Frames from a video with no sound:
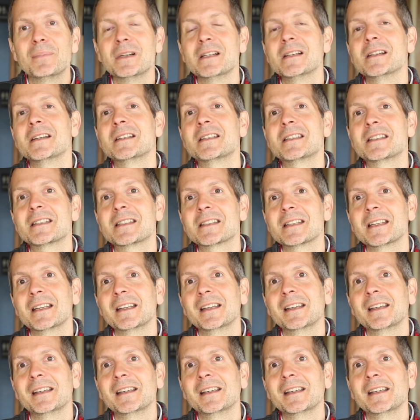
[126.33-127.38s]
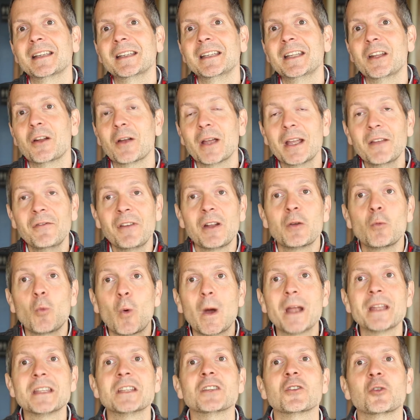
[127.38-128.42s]
But, you know, if and
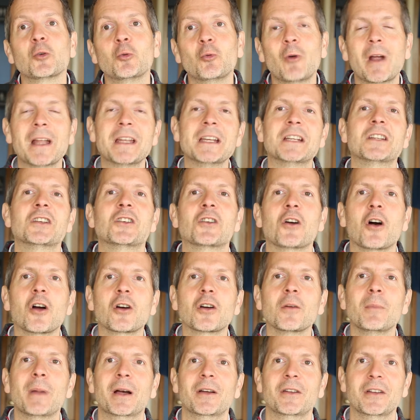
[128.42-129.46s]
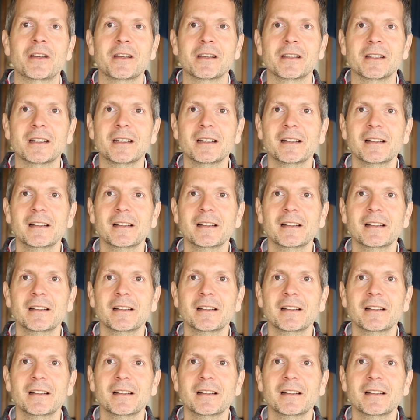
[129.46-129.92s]
when you're ready to talk about it,